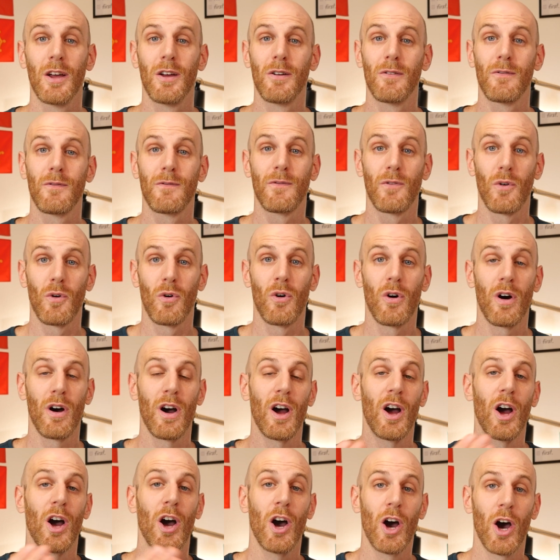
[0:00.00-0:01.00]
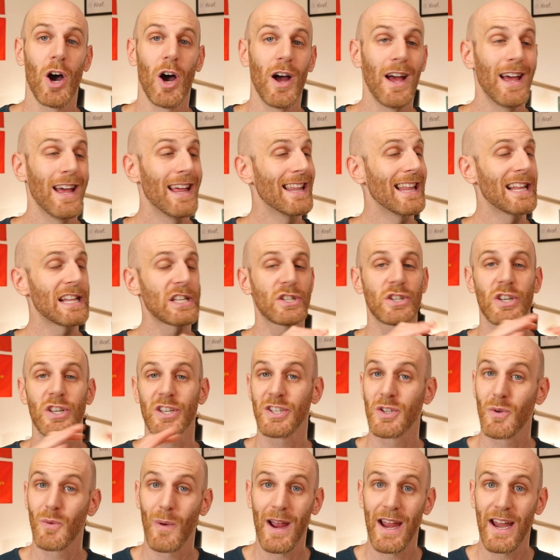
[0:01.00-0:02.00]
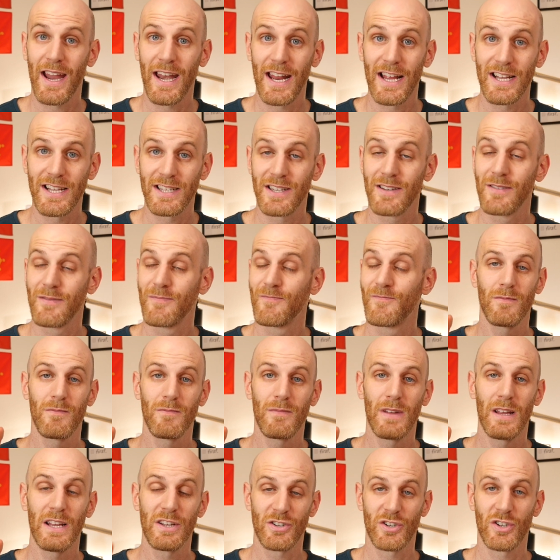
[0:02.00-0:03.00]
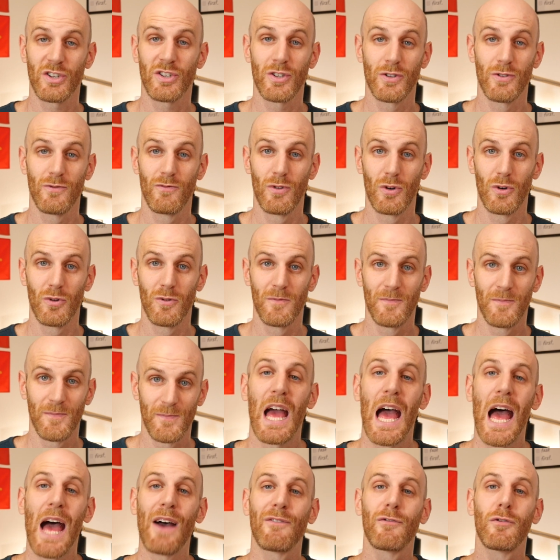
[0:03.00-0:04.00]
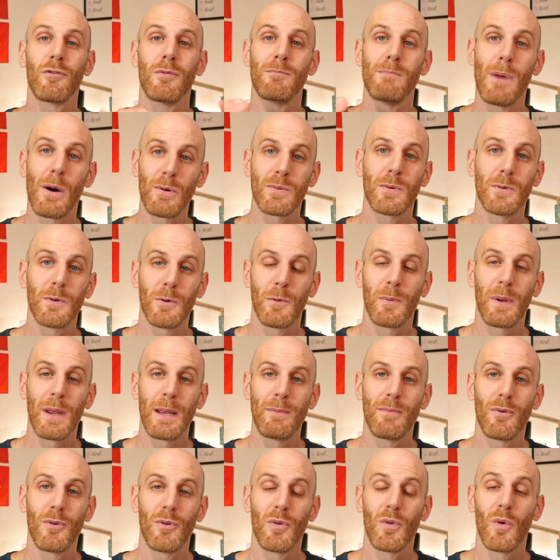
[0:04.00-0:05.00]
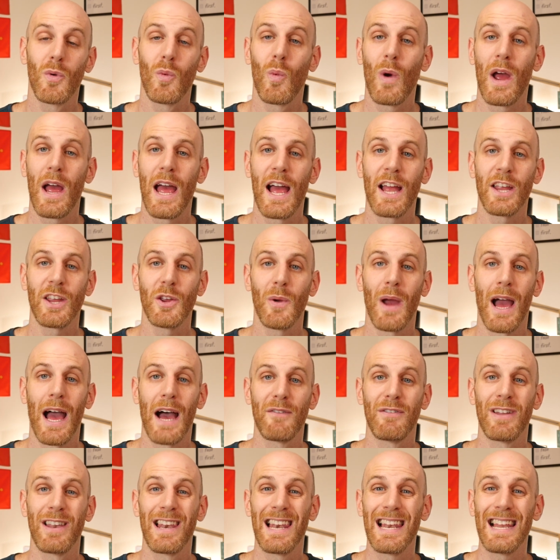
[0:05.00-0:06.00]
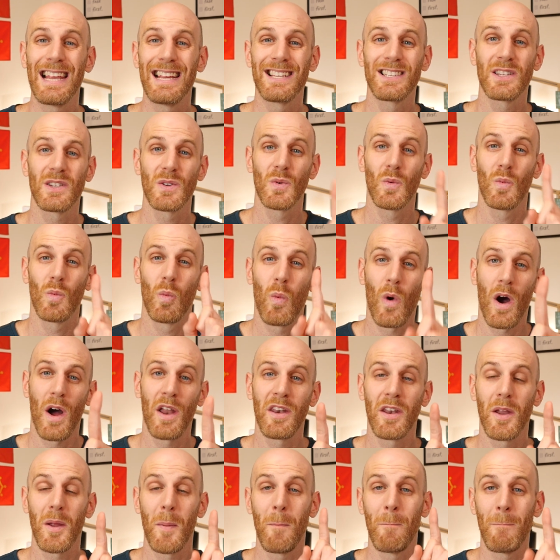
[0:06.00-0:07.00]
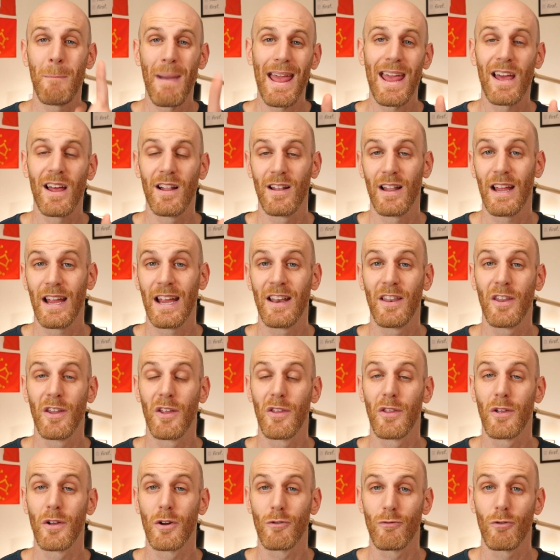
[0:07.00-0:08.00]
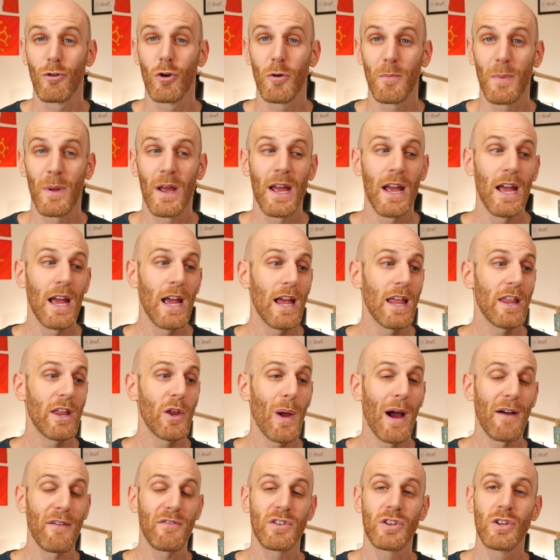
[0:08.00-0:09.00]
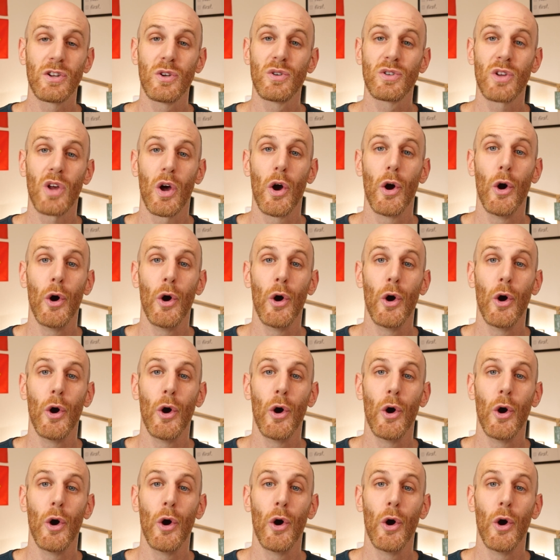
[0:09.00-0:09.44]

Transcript: for her. That's just the way it is. It's just the rule. And for multiple people where you have at least one male in the group, you have to use